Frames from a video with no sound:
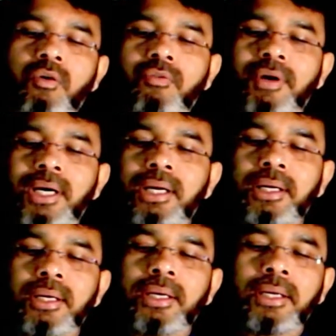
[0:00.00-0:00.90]
over
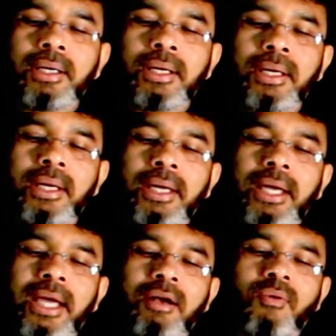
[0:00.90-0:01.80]

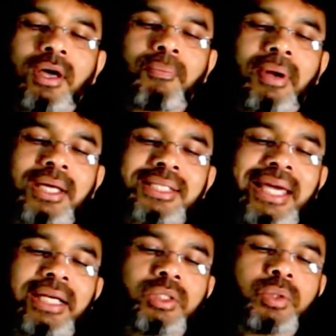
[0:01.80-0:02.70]
n1 plus
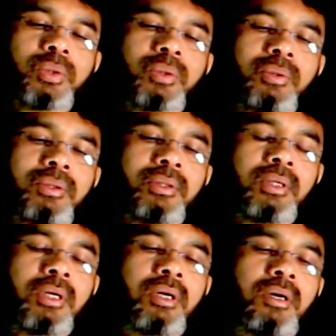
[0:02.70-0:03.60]
n2
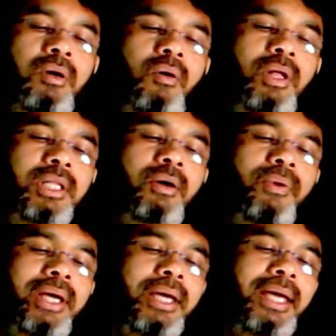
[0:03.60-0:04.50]
all the way